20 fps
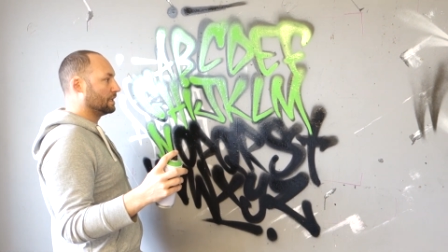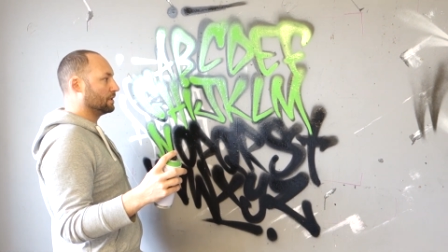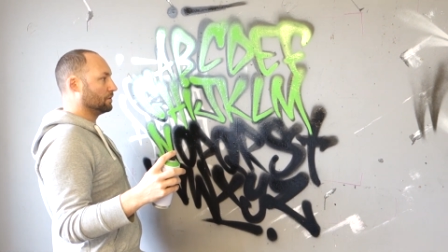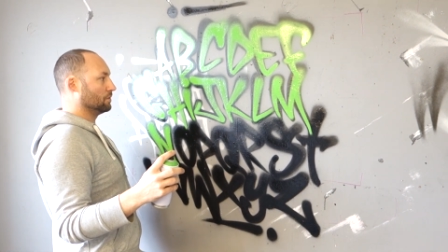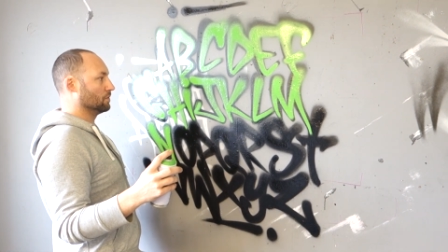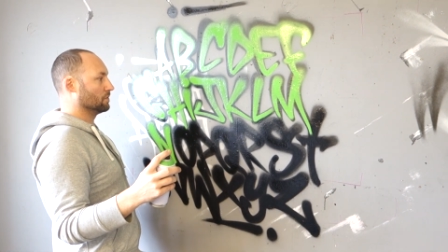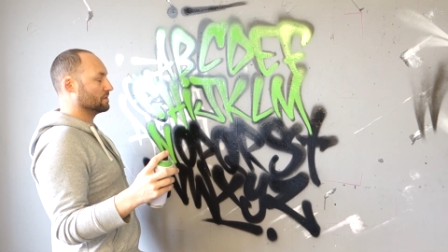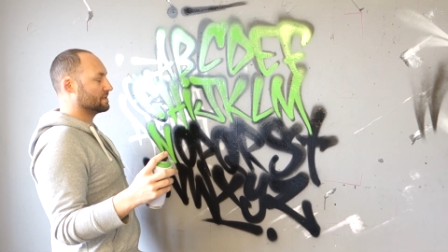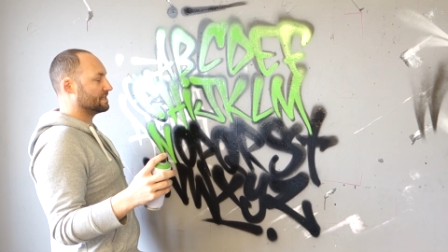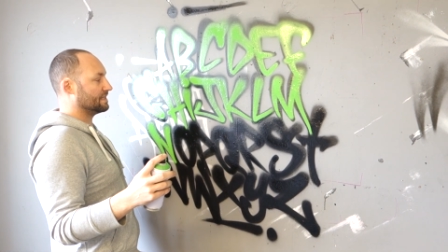
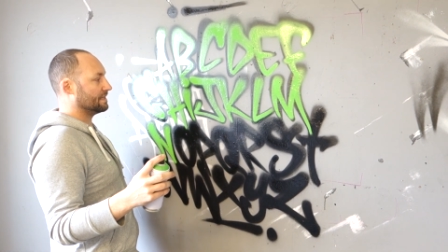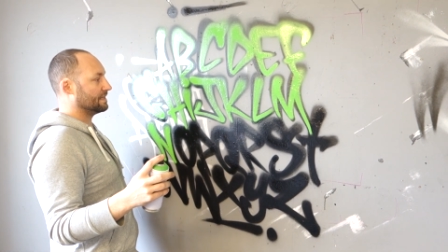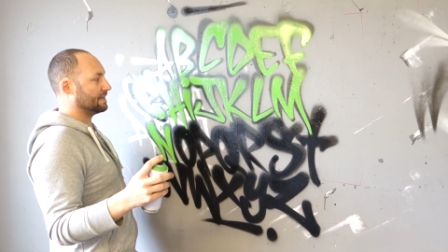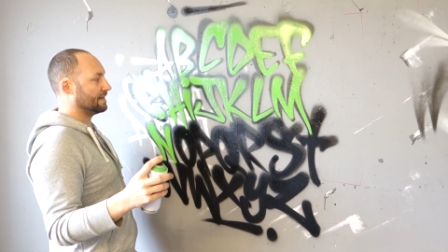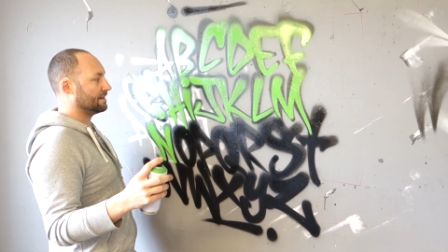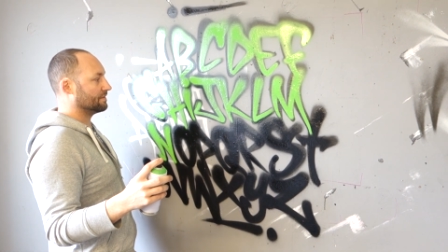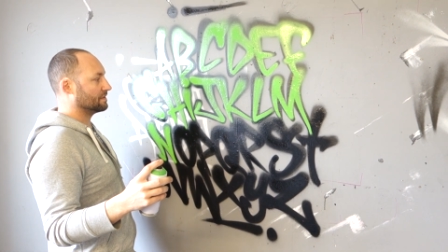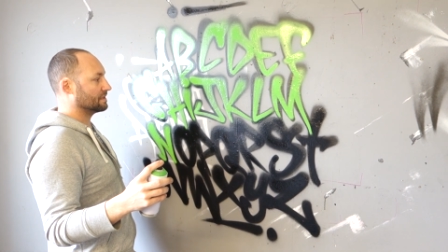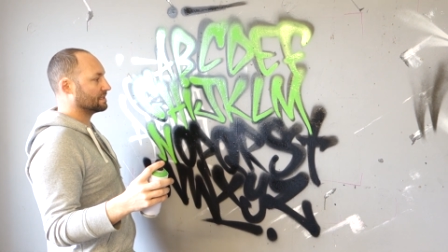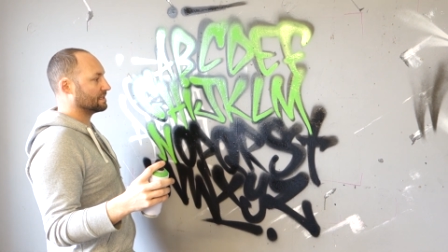you'll see that
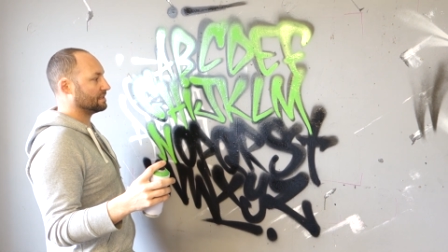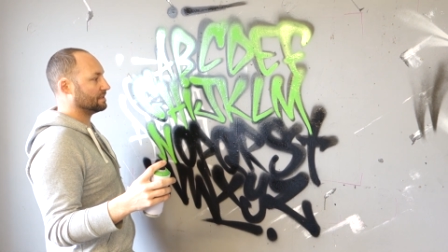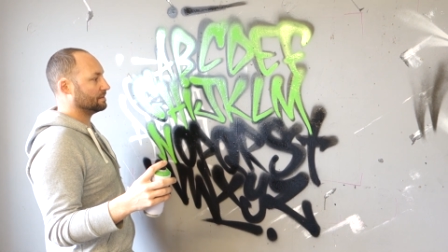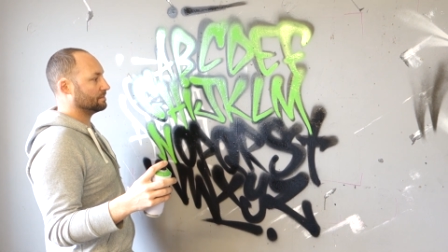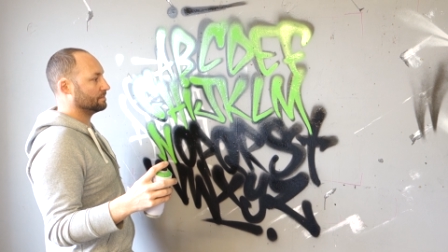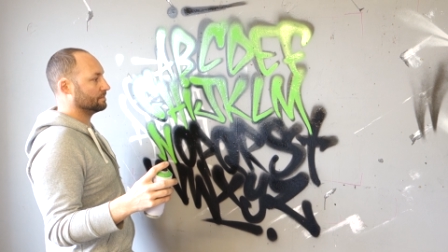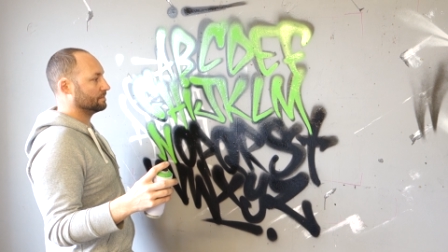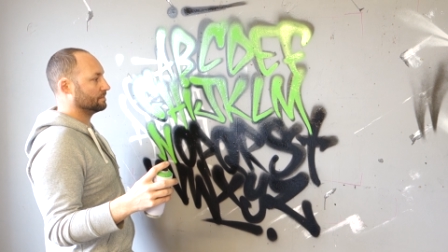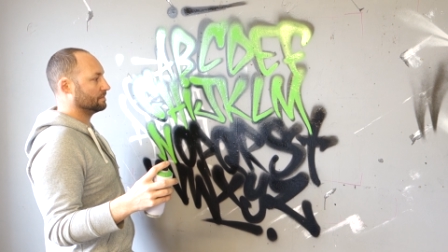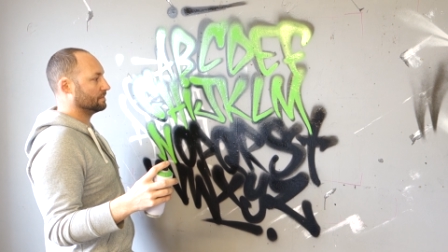every
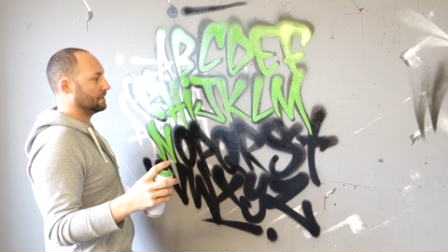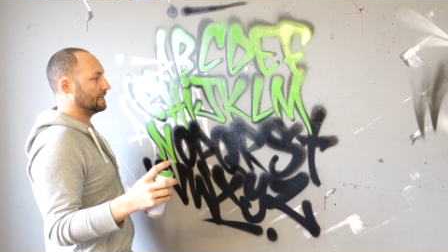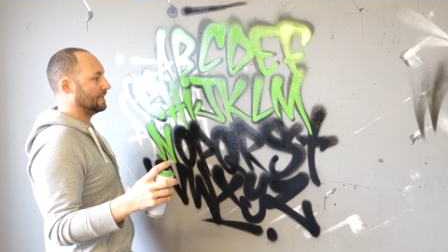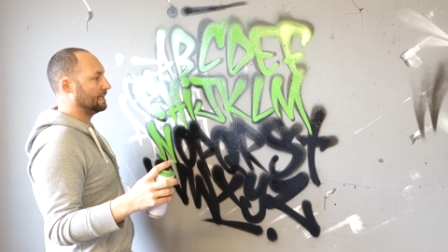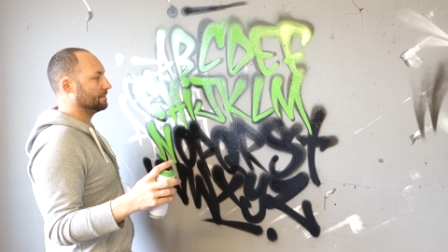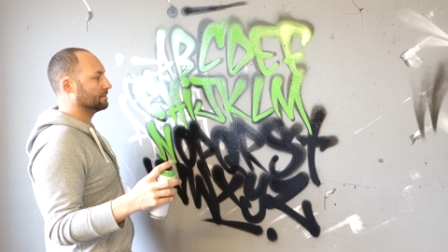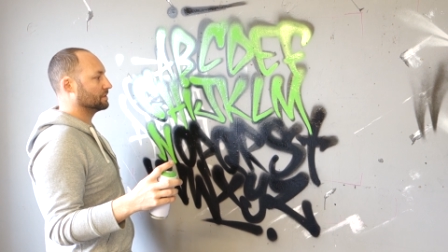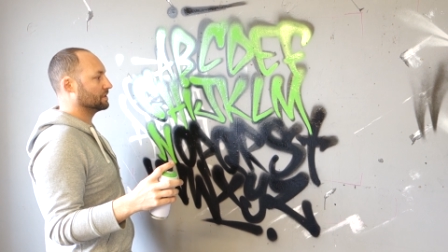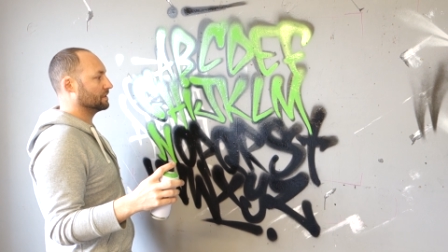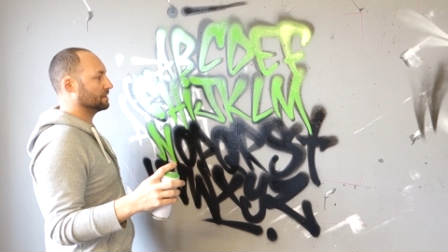time
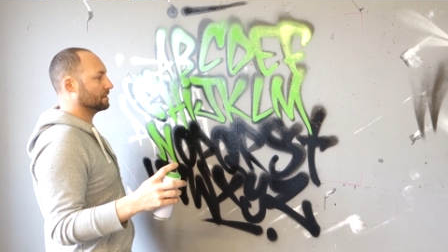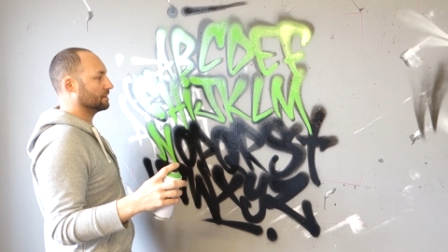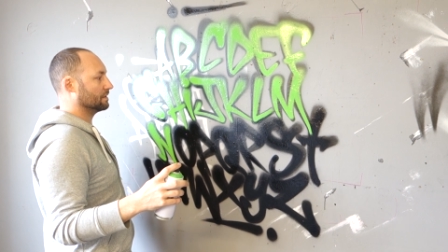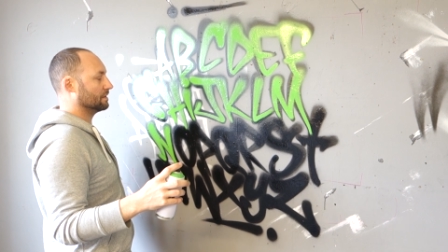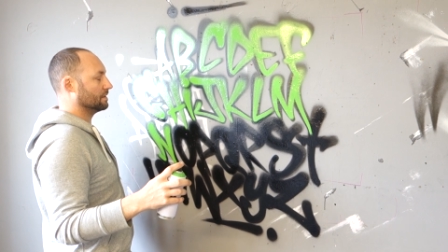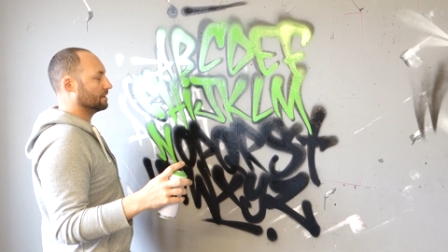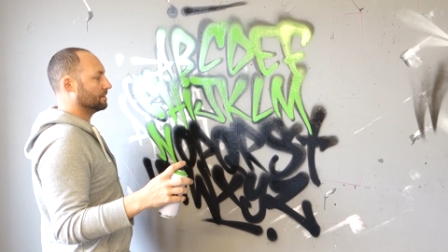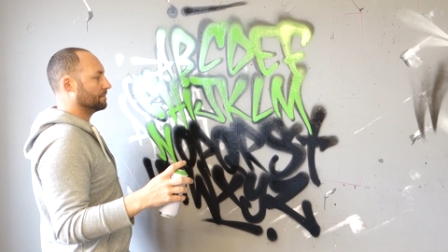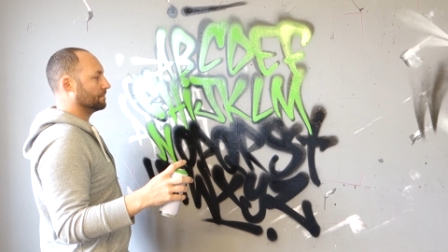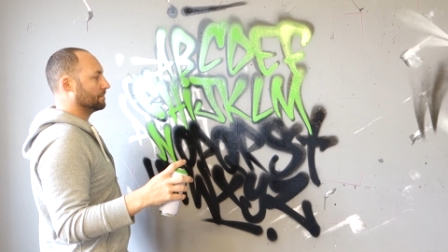I'm doing
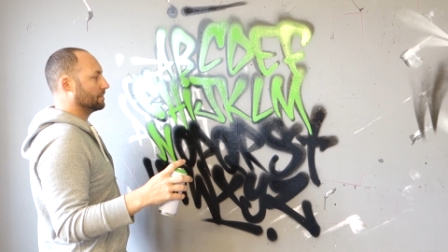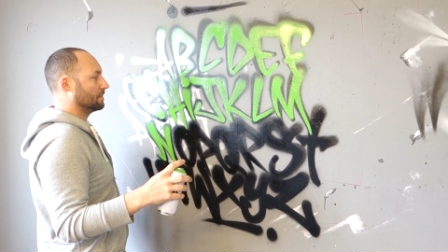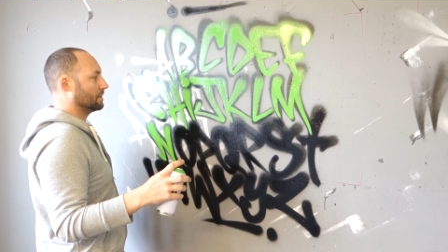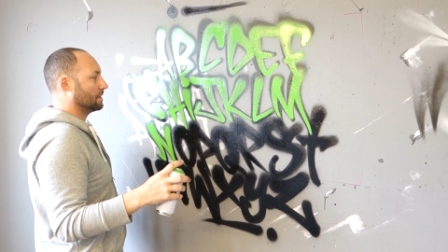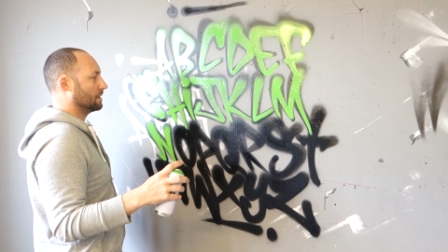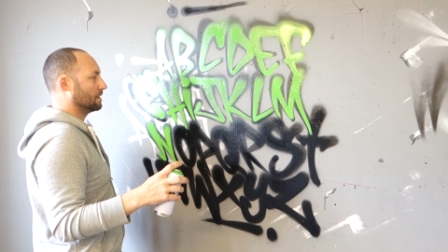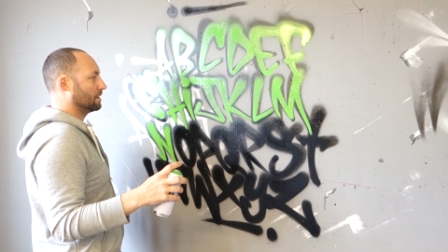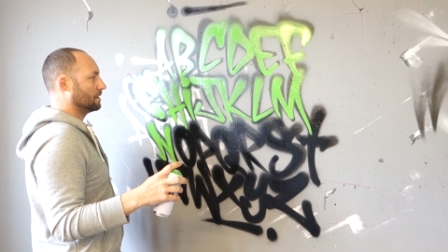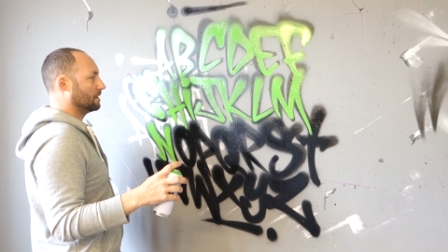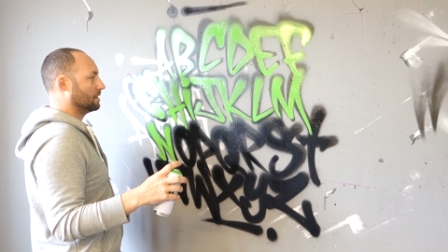
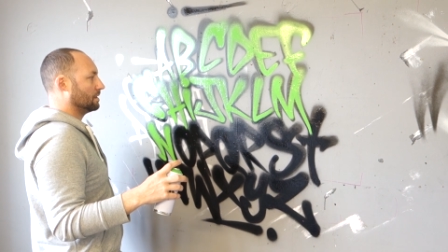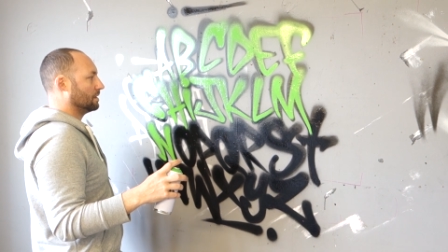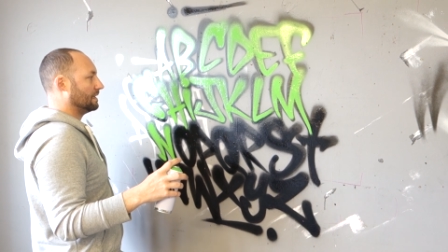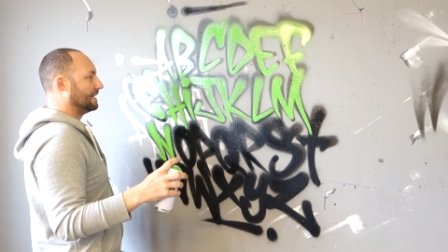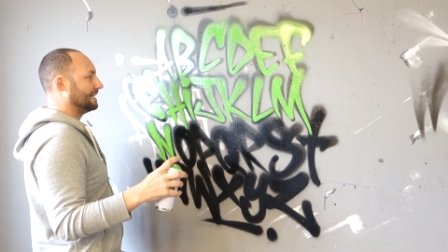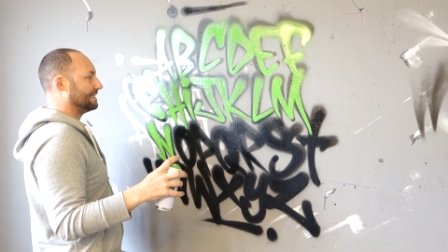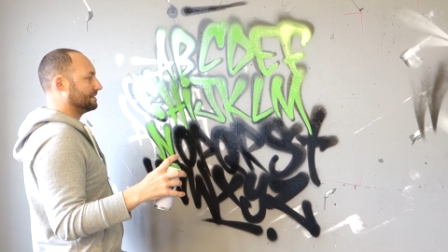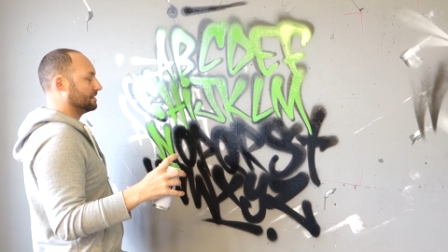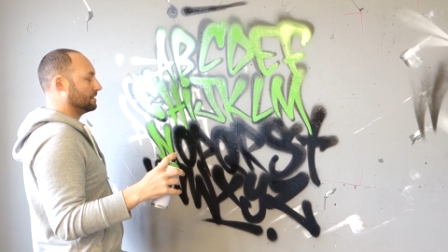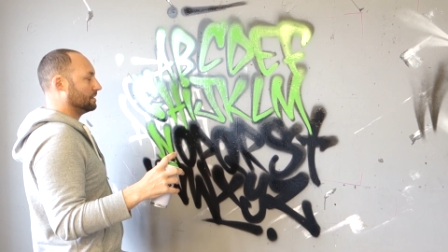a
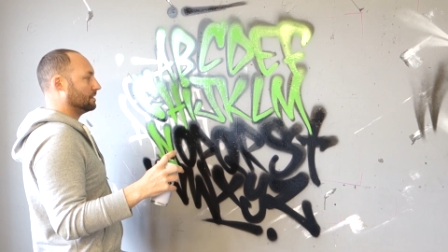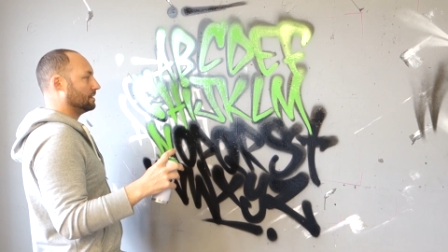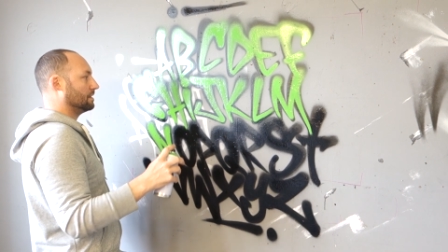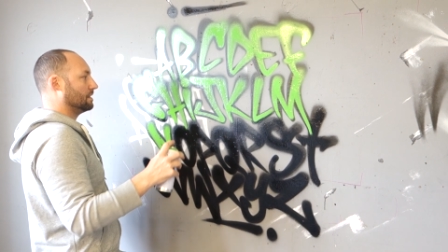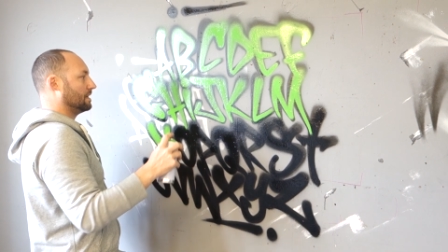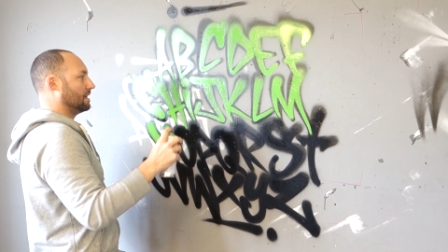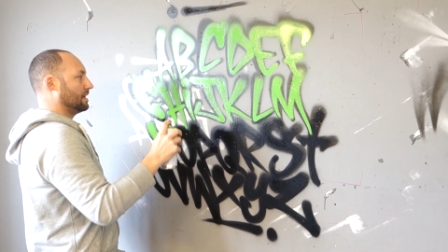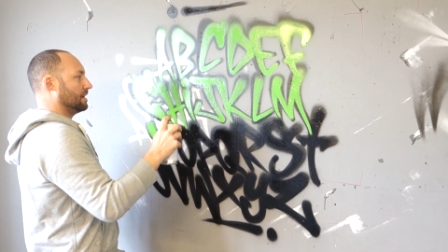letter,